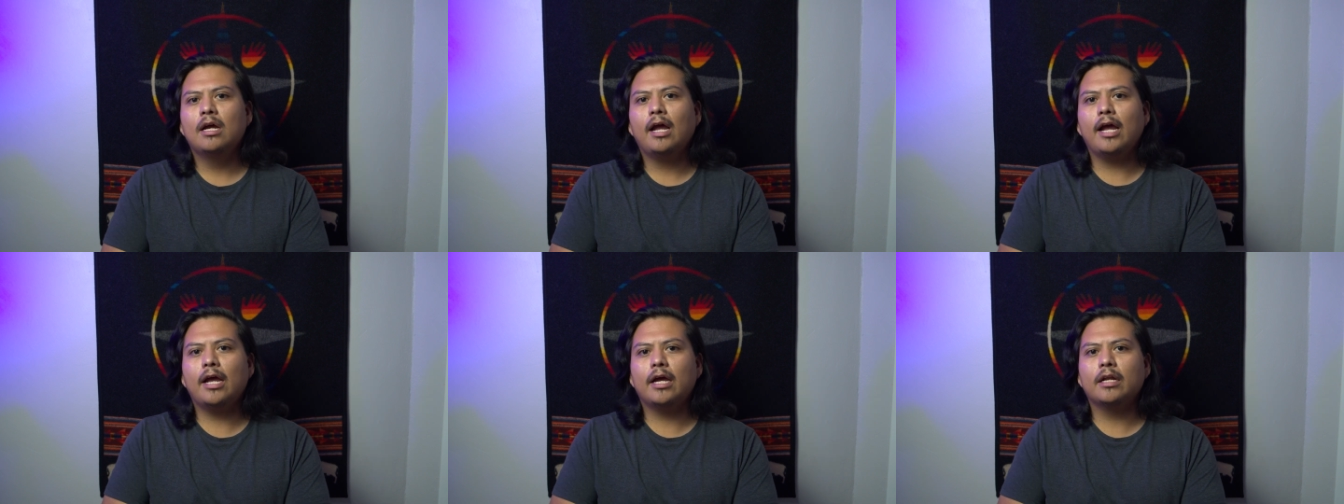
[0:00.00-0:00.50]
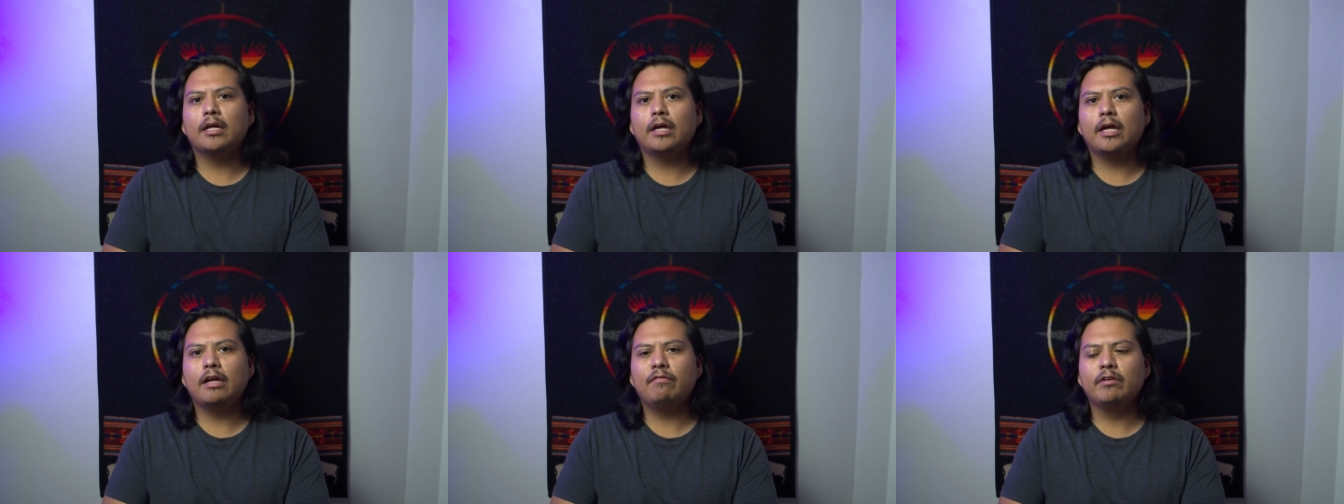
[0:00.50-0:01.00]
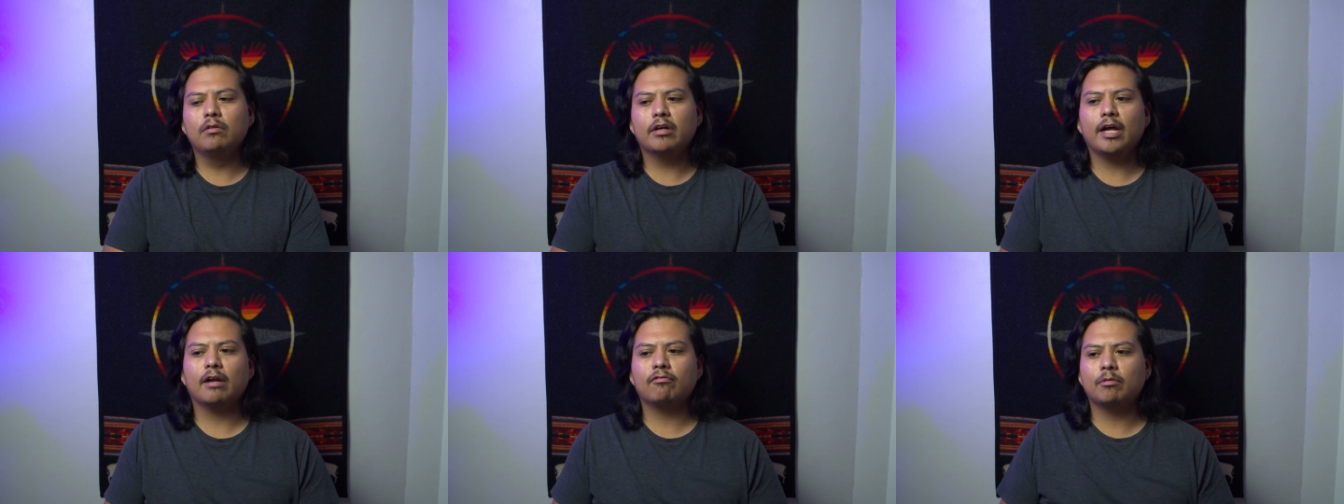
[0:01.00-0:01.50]
And if you
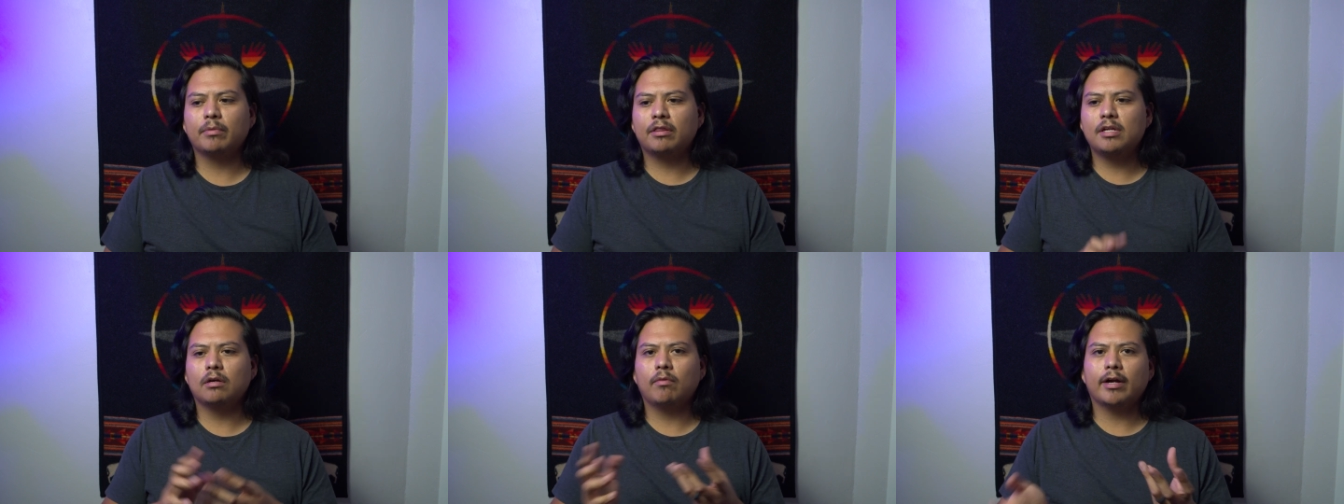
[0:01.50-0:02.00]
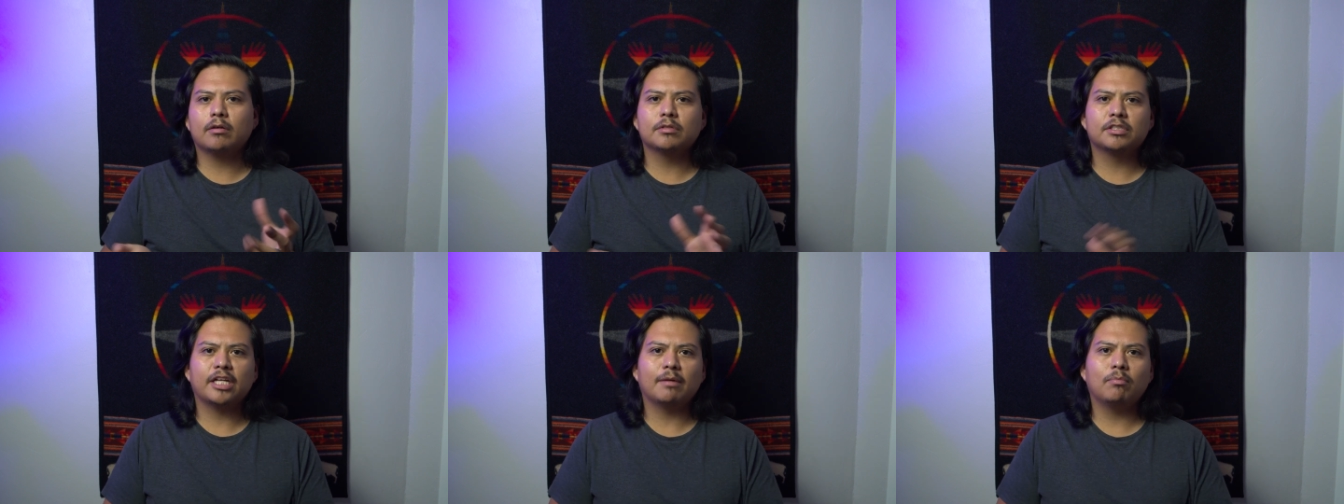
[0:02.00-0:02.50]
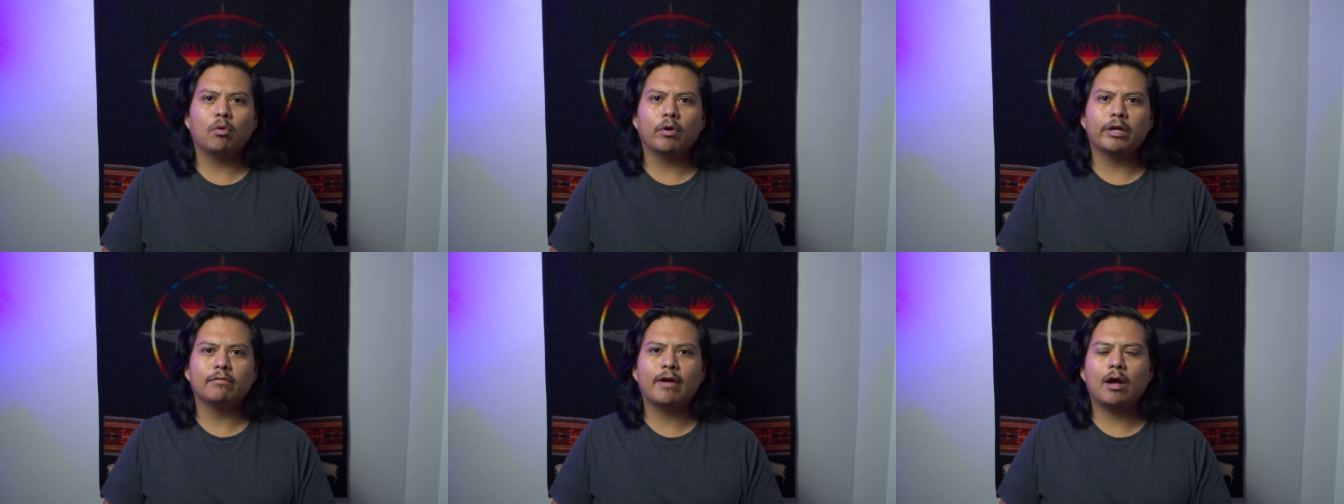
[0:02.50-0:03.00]
look at it from a theoretical
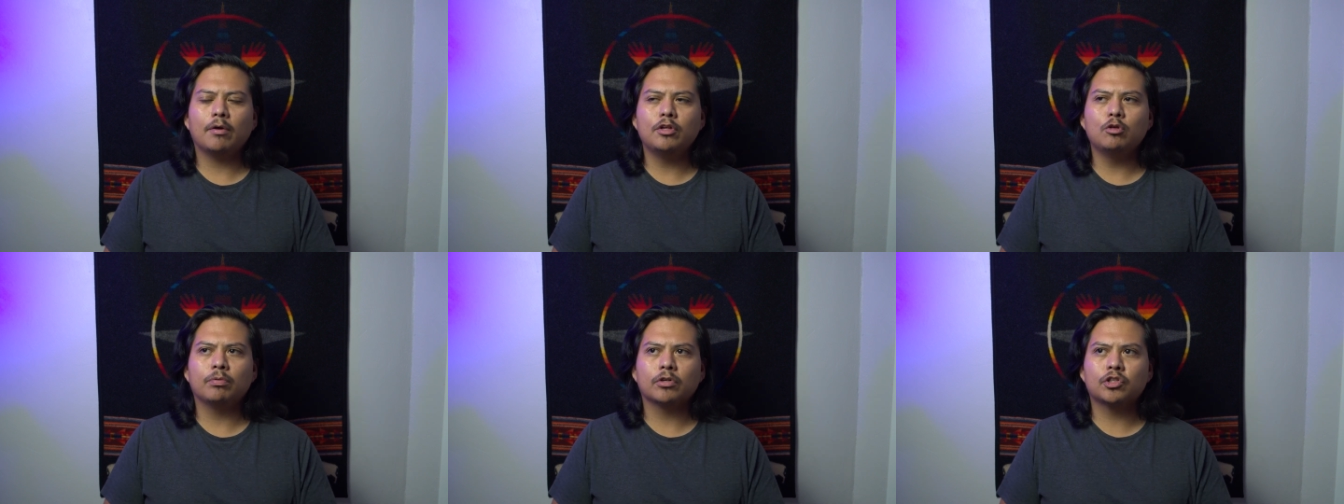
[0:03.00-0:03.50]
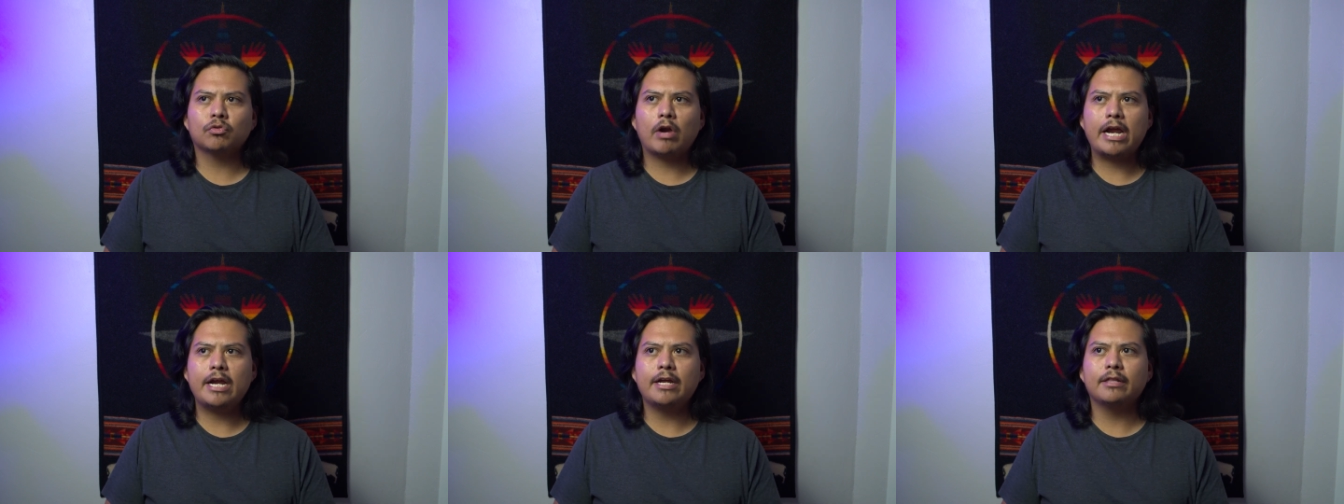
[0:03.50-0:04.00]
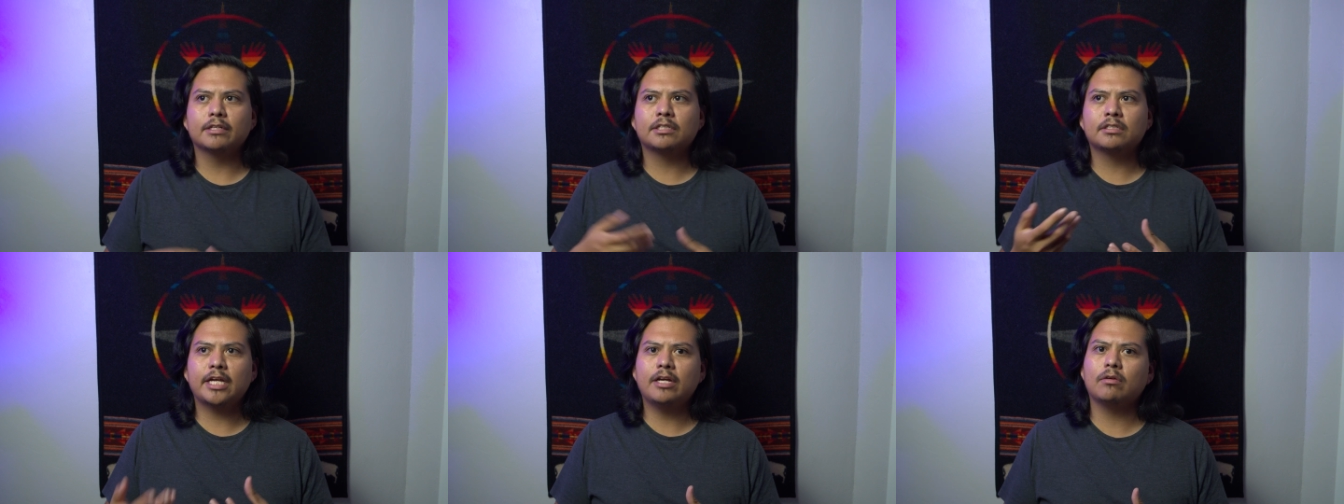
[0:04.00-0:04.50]
standpoint of how you portray the
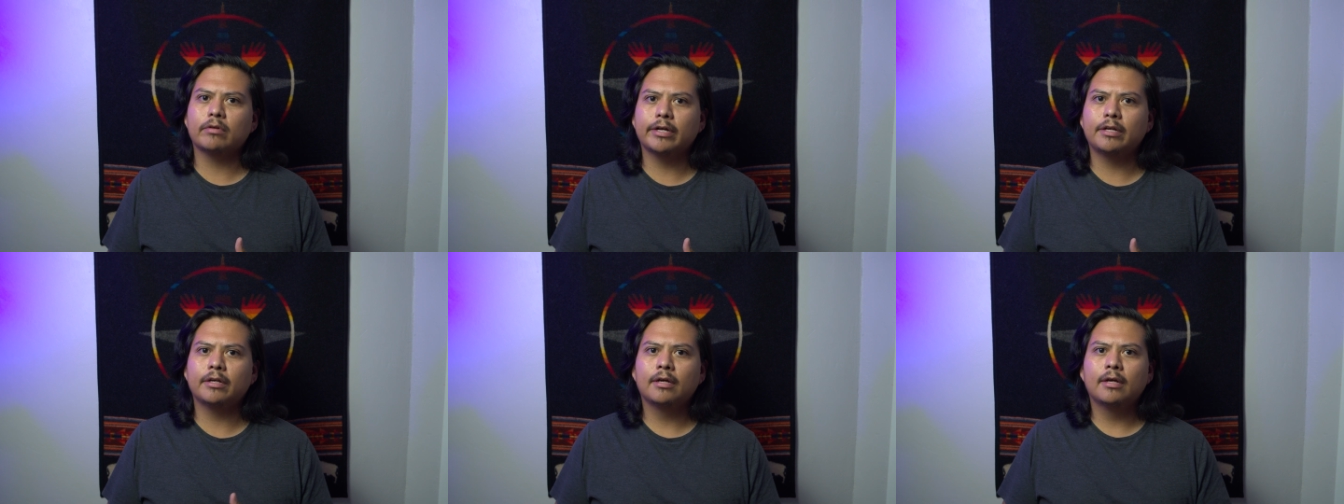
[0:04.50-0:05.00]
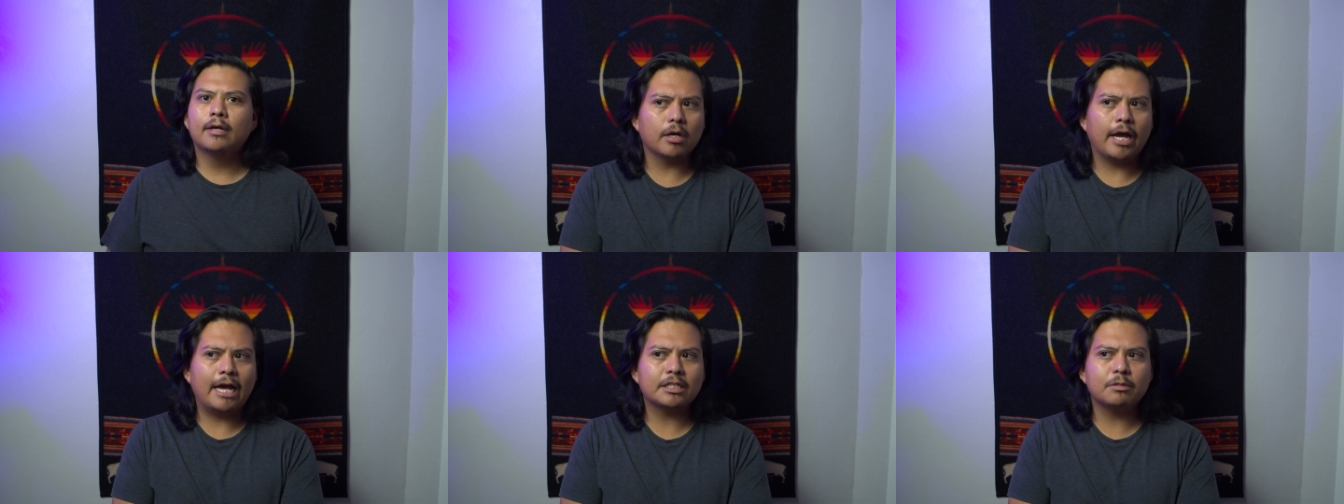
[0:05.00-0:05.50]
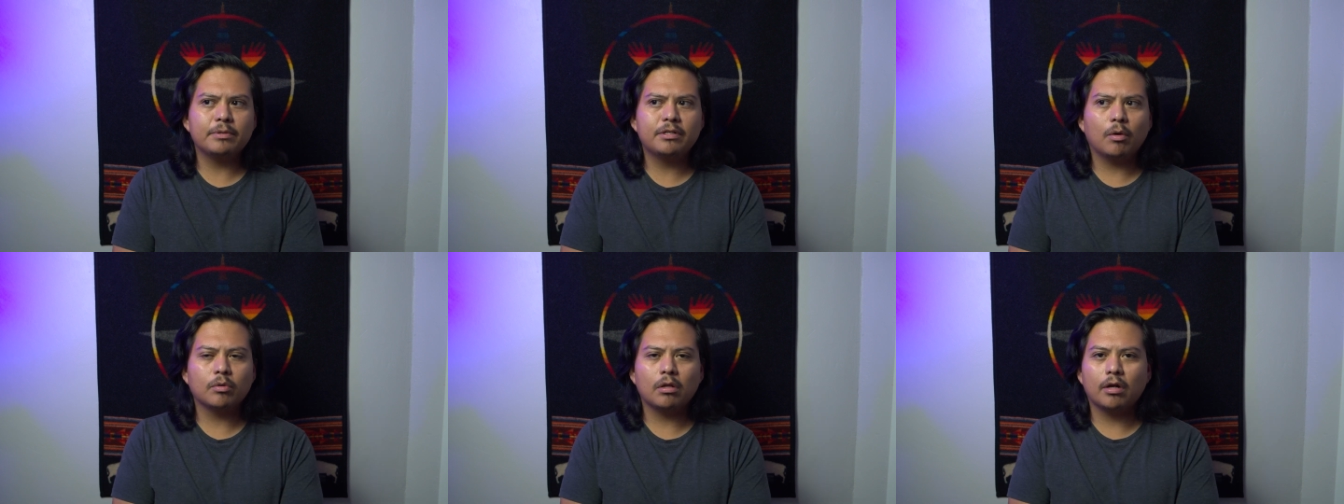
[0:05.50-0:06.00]
sacred, it has to be
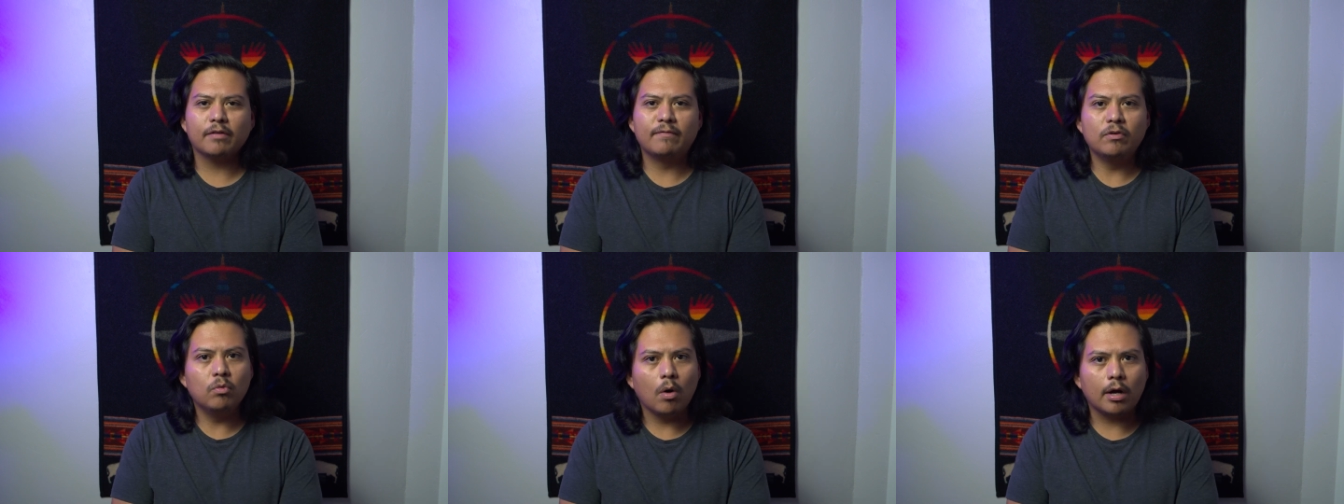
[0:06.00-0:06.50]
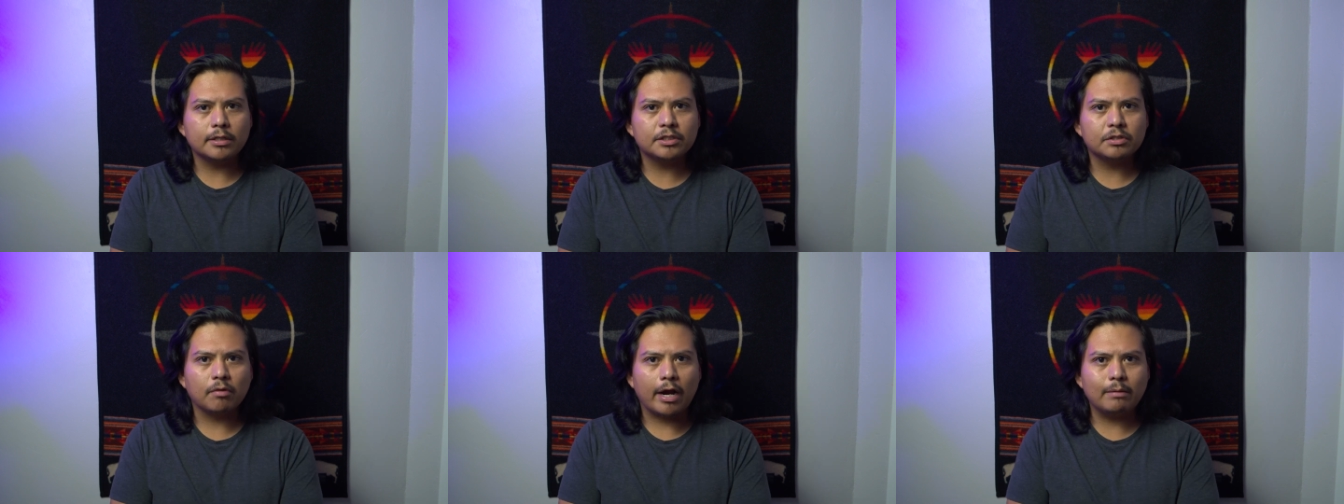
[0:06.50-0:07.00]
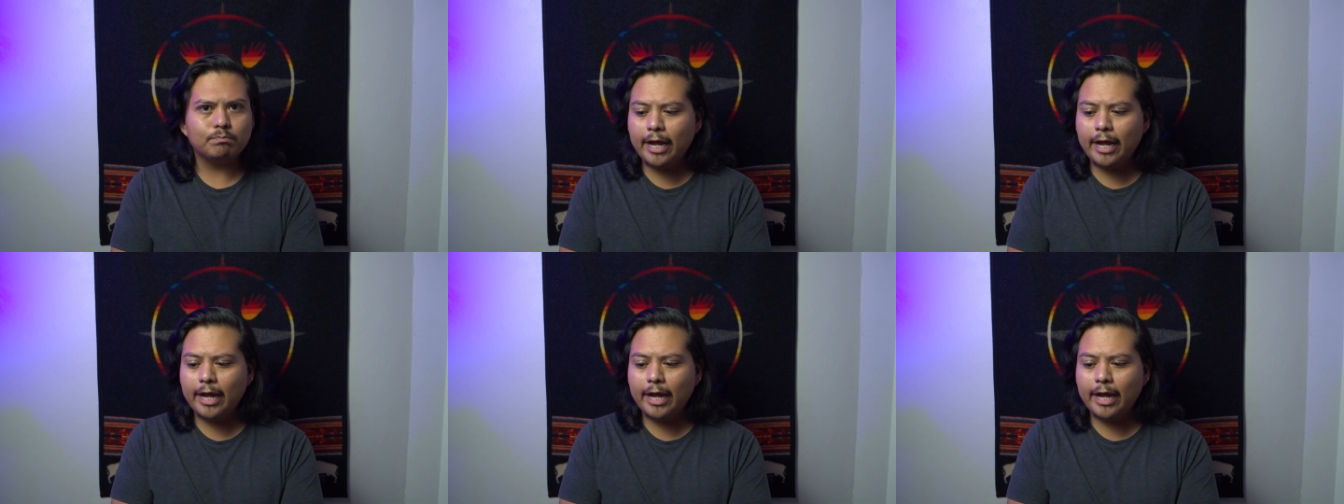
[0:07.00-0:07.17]
done with a lot of nuance, right?